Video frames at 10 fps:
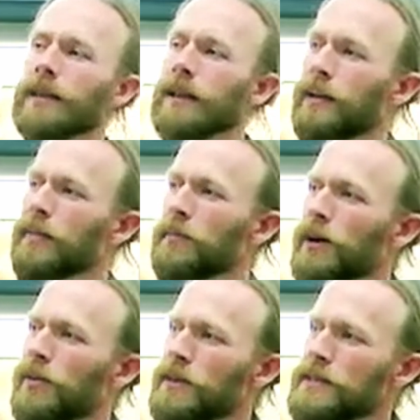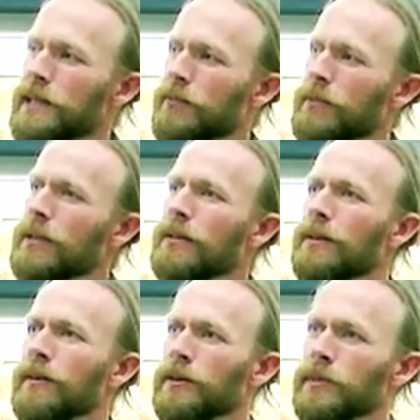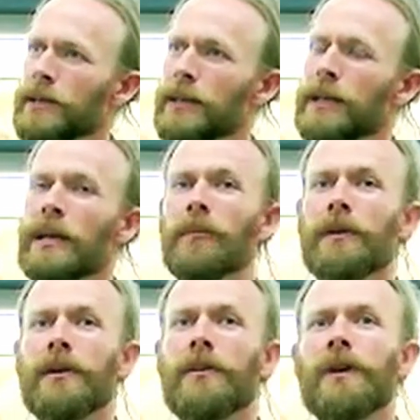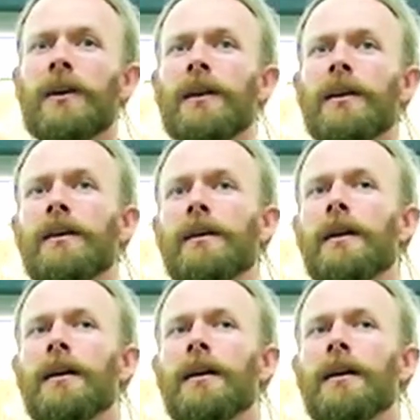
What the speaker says: length about the CMB here in a little bit, but they were very,